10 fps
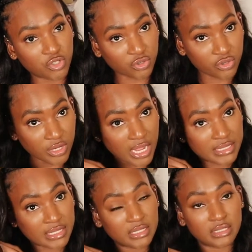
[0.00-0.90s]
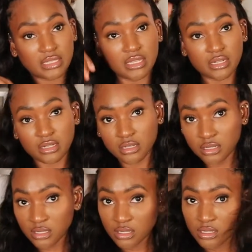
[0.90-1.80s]
sure you guys can see it.
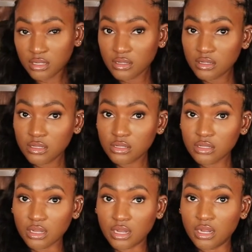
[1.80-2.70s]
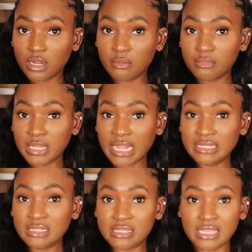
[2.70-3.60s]
And I
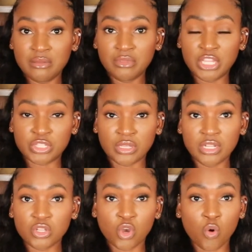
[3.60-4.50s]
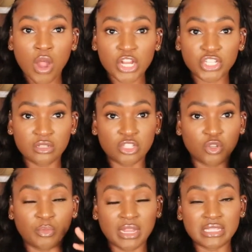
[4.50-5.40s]
did the same thing, so I didn't co-wash it,
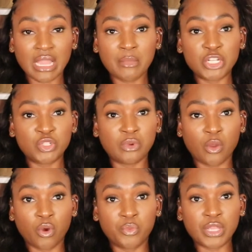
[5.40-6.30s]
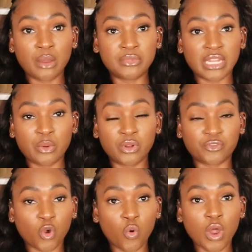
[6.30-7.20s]
so by the time I do my 1 week update I would
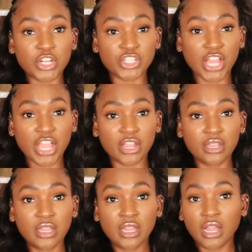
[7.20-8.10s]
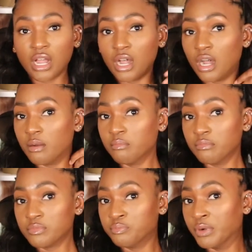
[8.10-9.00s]
have co-washed the hair.
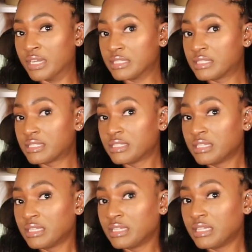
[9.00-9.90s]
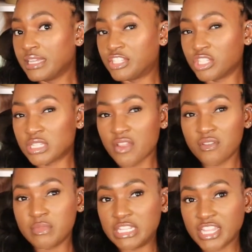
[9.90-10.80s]
But it's just
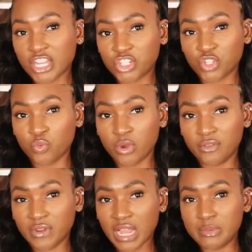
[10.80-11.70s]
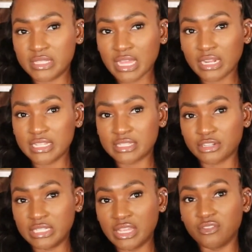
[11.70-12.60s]
giving me texture 1 vibes. It's not
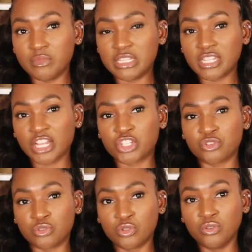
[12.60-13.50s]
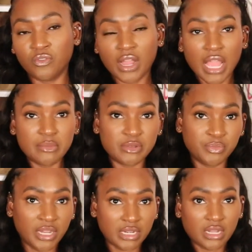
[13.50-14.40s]
necessarily giving me texture 2 vibes,
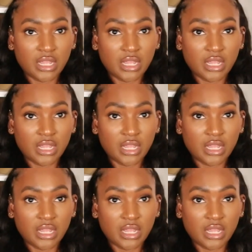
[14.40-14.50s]
but